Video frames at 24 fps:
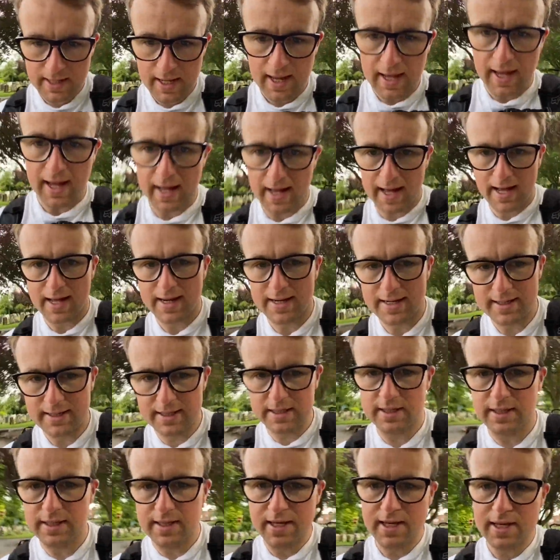And
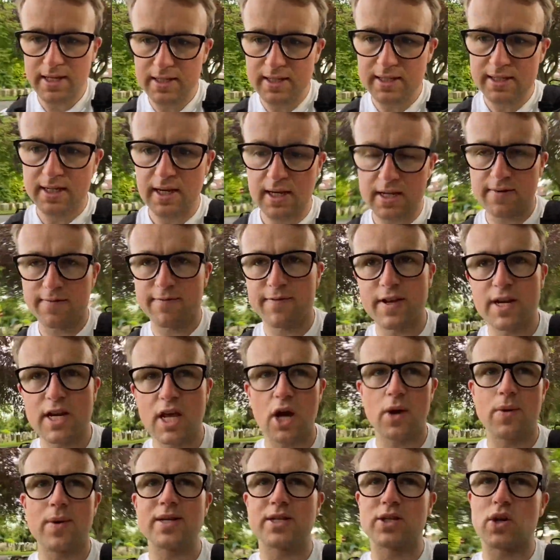this
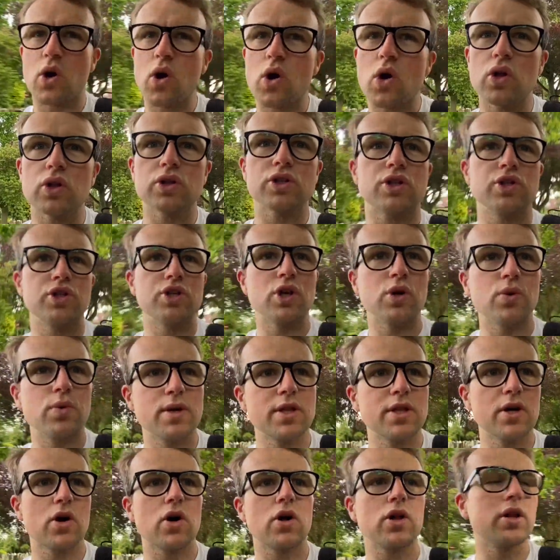video is all to do
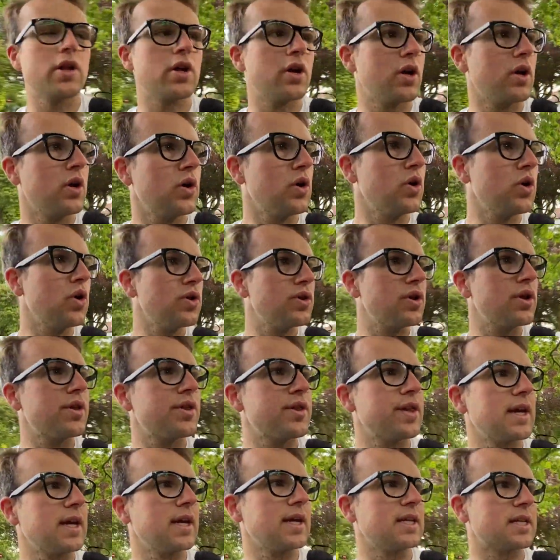with all the other
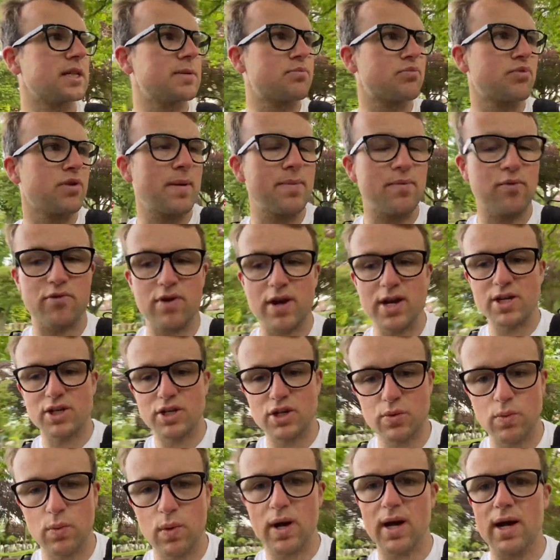things
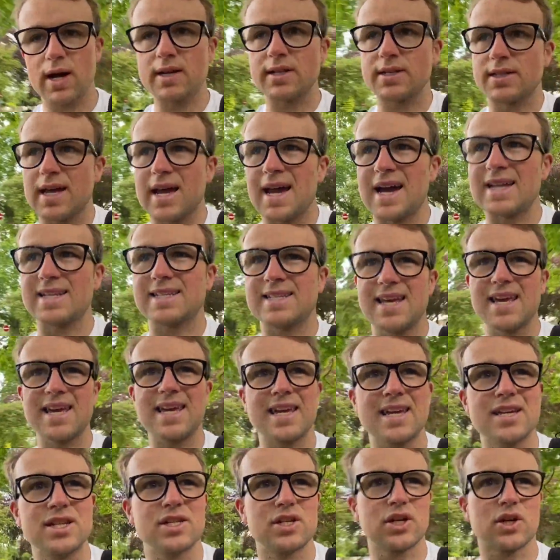preparation wise that I take
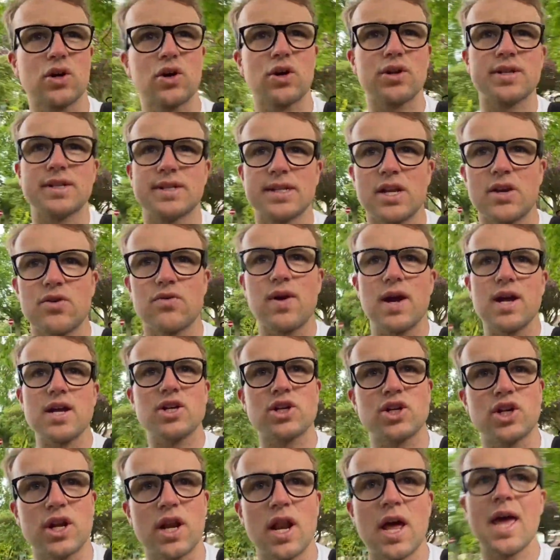into
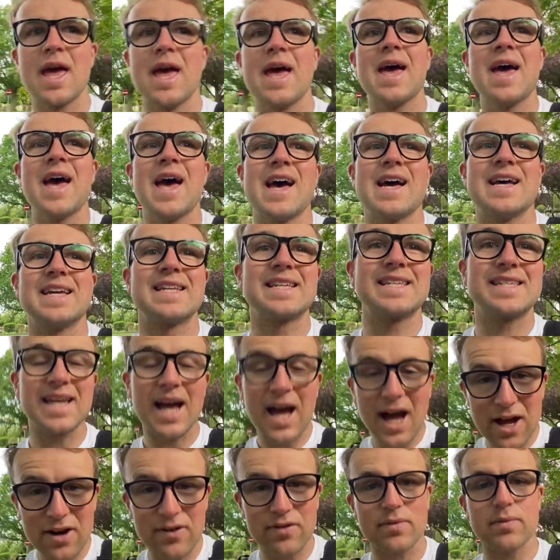consideration
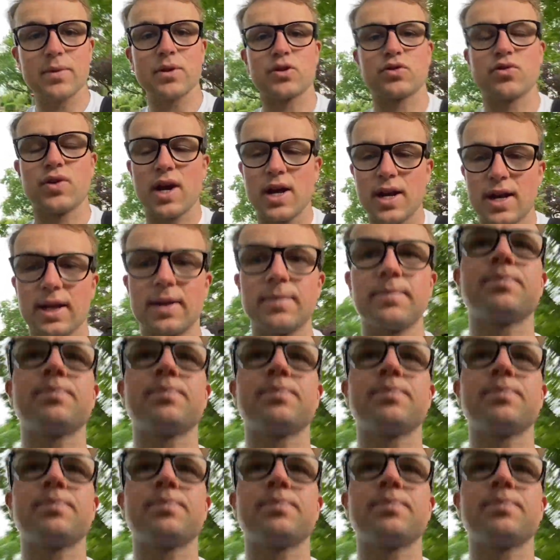aside from the training.